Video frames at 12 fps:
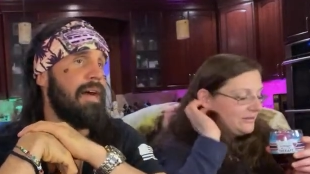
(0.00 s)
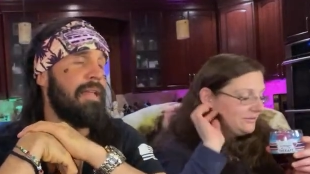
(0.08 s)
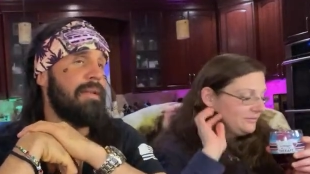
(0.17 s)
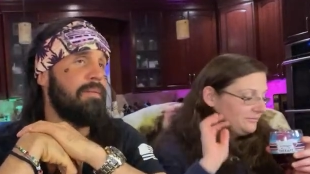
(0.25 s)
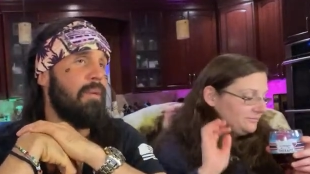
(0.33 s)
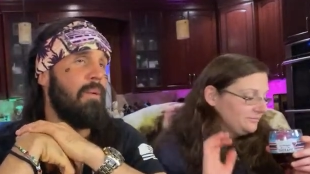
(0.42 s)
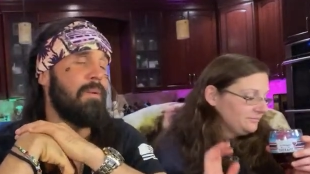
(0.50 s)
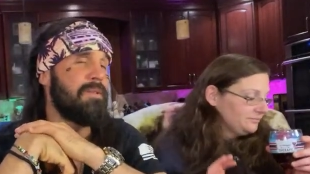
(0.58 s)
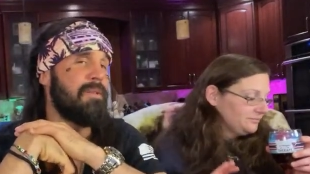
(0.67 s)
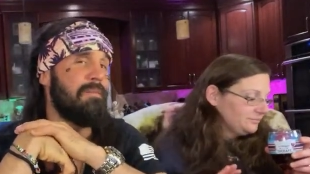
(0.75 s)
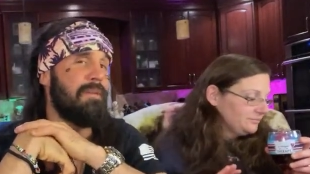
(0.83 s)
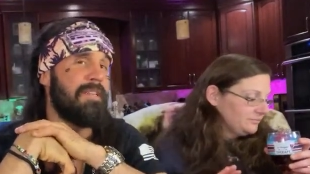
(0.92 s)
Speaker 1: I didn't. I
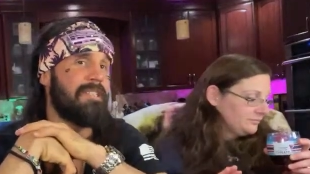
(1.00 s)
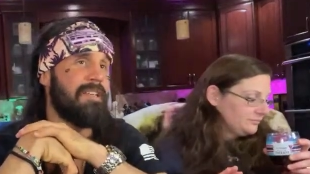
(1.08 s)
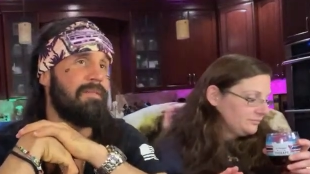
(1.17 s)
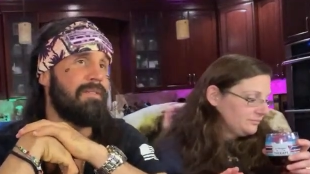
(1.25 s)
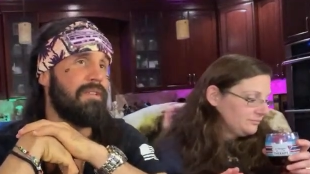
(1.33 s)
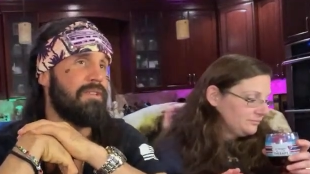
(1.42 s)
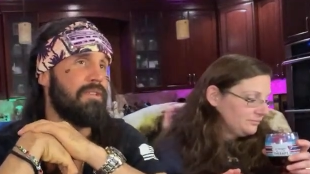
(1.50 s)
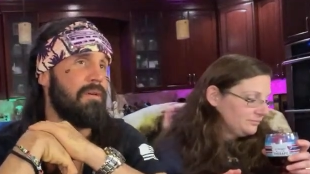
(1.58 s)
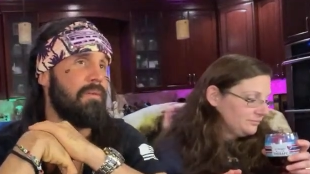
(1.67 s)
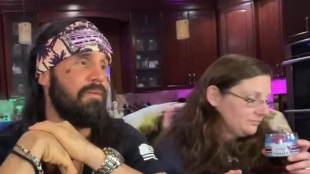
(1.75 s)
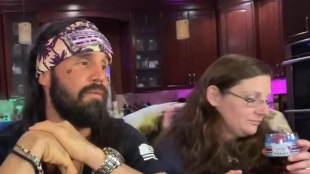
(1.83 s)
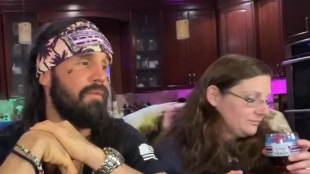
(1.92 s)
wasn't a big '70s
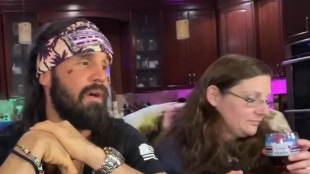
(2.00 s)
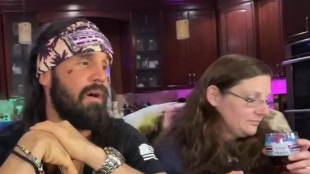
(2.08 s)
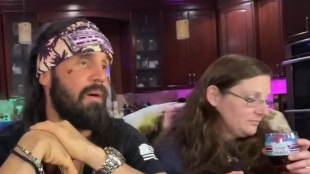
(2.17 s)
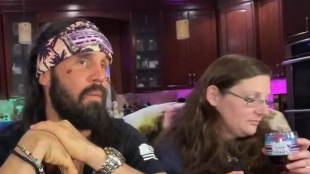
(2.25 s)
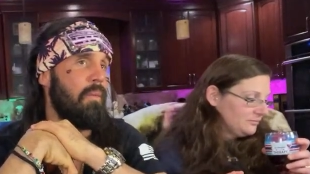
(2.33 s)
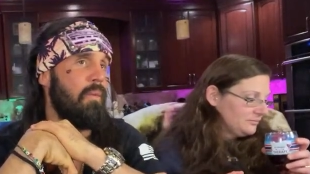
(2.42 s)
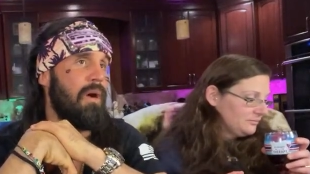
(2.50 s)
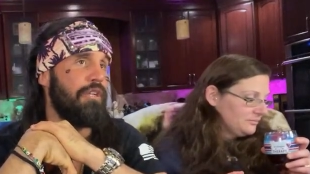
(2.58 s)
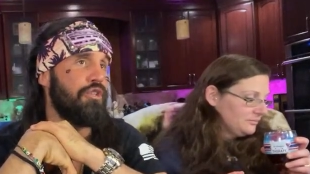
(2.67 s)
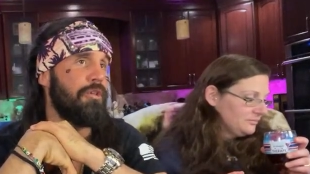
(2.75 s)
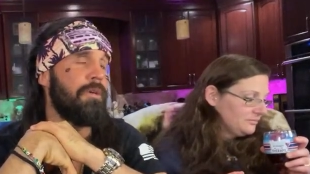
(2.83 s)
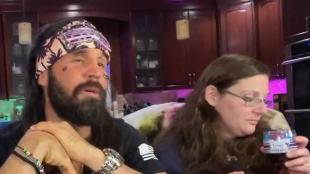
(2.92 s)
show uh,
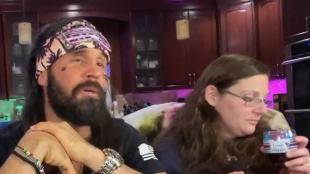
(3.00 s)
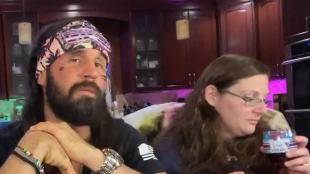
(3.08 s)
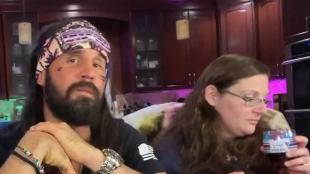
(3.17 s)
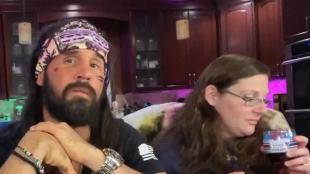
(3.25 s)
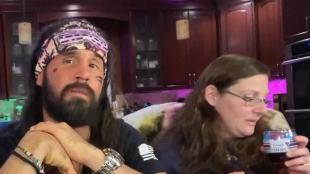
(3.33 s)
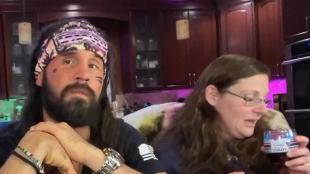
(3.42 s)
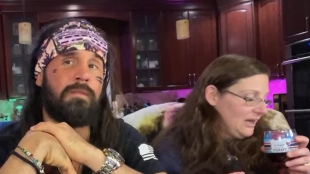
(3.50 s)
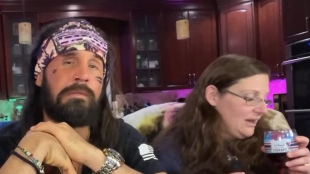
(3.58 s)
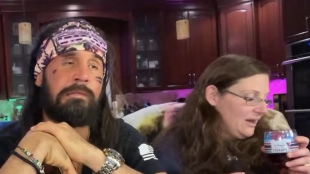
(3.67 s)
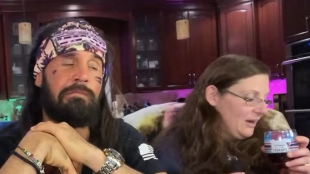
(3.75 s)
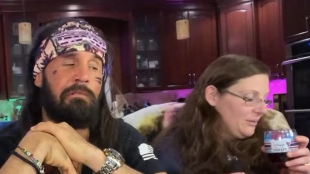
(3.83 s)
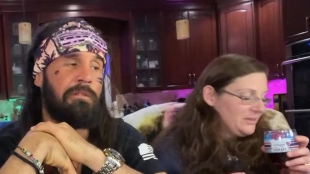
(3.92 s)
watcher.
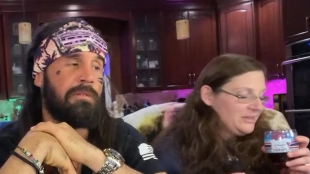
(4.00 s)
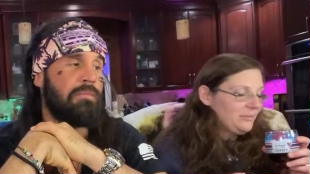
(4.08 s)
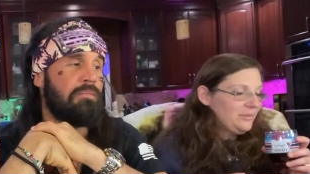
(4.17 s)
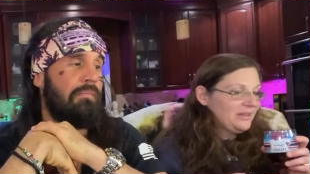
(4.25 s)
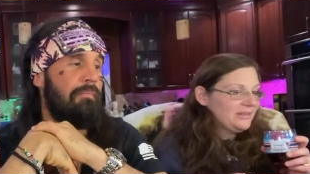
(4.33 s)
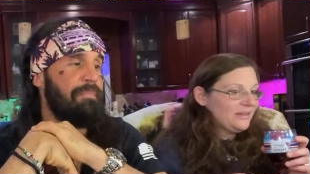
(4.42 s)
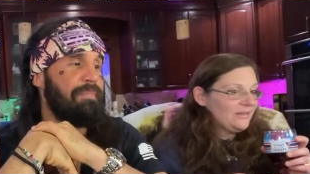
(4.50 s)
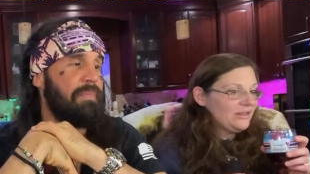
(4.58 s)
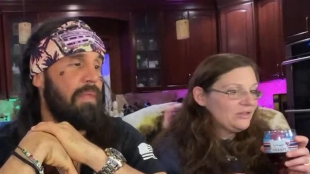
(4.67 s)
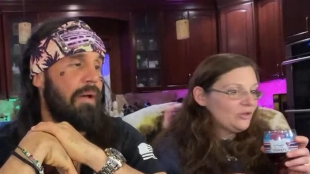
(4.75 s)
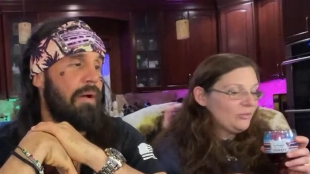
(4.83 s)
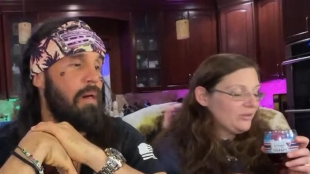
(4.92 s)
Speaker 2: Yeah, I wasn't a big '70s
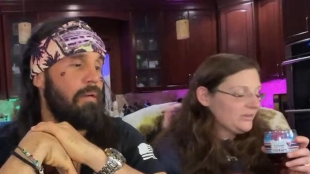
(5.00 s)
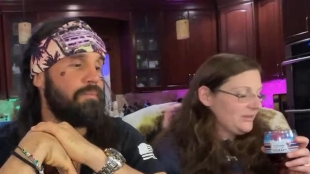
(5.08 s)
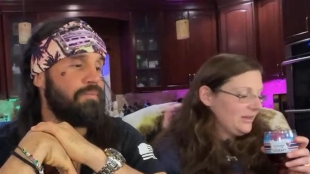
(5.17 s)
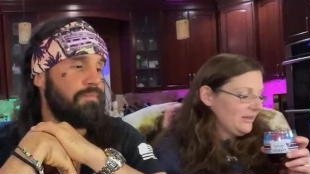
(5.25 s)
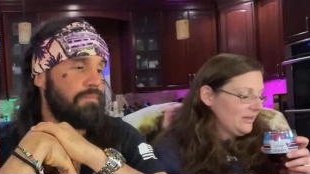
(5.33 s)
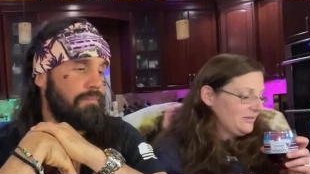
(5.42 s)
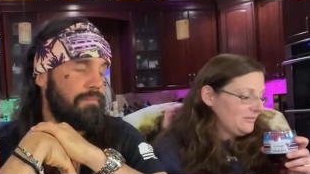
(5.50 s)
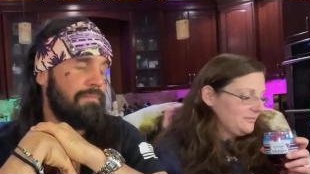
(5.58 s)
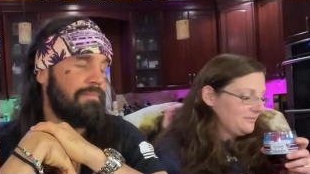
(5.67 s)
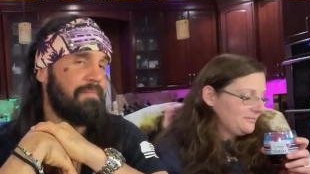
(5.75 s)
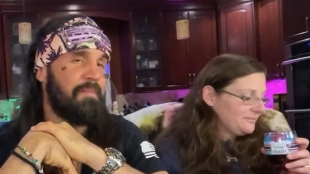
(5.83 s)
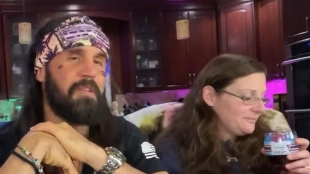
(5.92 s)
show person either. You
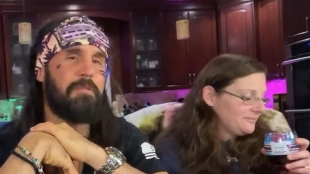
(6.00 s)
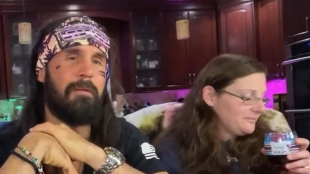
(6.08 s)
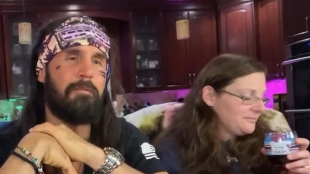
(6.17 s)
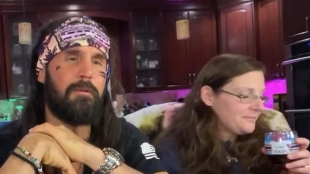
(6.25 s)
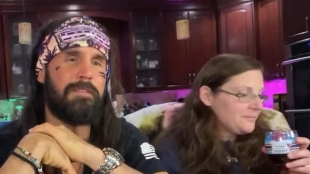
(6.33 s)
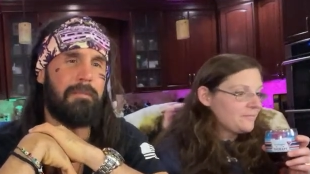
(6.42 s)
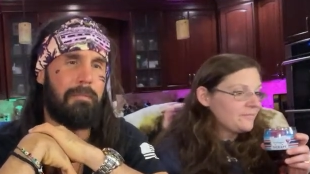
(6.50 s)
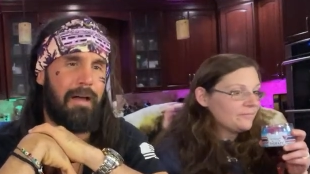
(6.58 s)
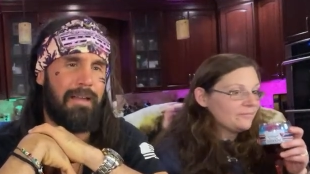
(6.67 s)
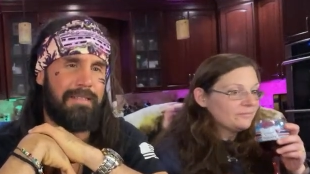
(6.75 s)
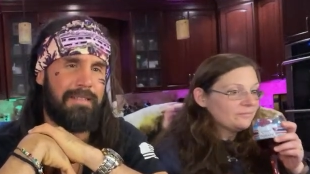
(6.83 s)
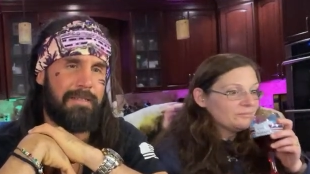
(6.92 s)
Speaker 1: remember when
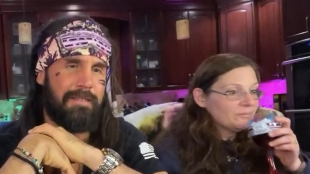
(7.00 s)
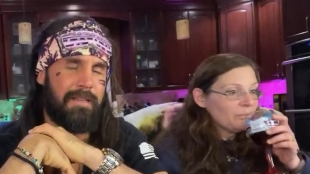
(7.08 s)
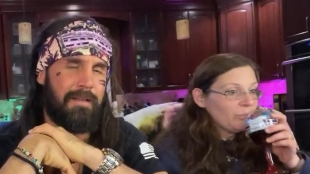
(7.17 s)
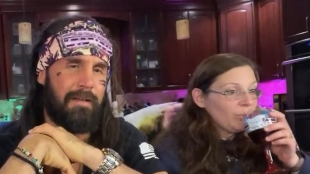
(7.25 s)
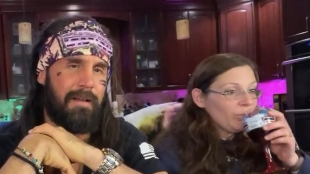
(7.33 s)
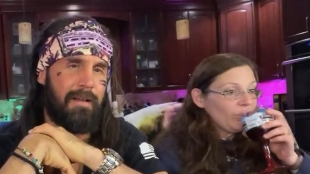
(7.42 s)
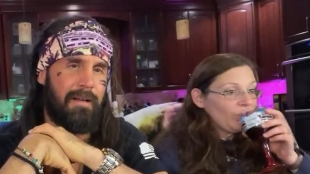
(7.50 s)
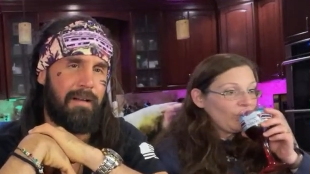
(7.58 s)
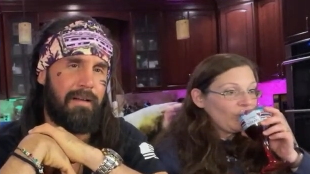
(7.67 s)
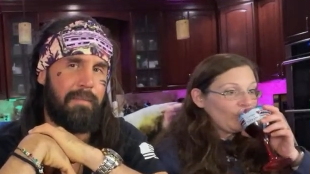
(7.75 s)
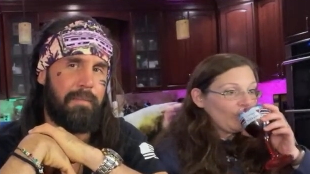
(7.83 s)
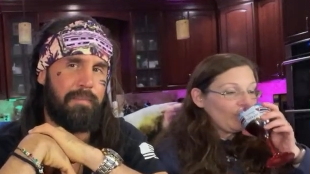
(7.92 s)
Tobias's
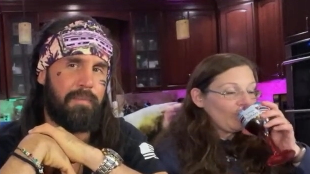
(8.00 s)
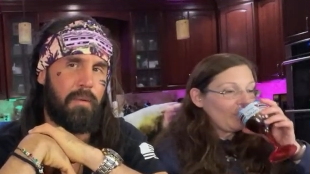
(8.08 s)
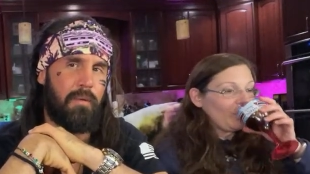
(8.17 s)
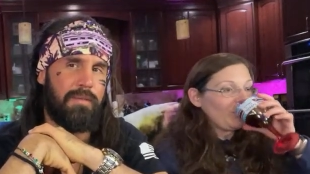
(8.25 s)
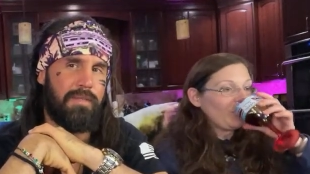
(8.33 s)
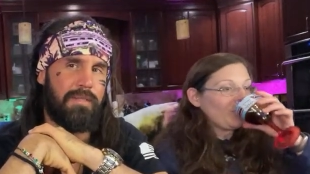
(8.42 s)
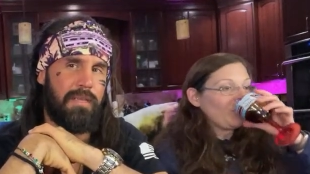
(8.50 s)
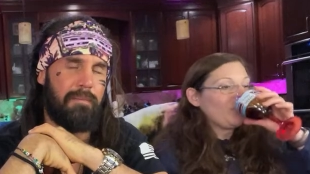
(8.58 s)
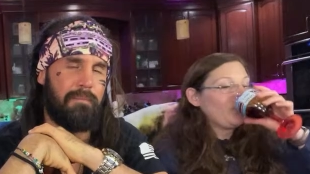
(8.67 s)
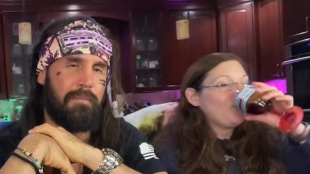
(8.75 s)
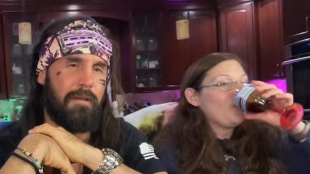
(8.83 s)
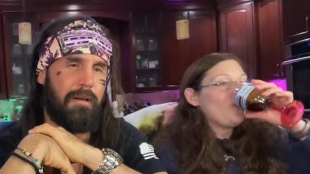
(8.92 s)
uh, what was his
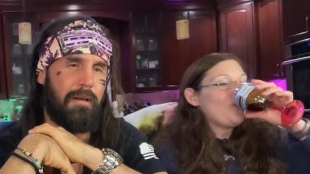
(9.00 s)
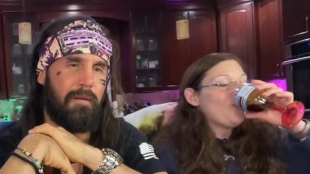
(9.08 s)
name? Uh,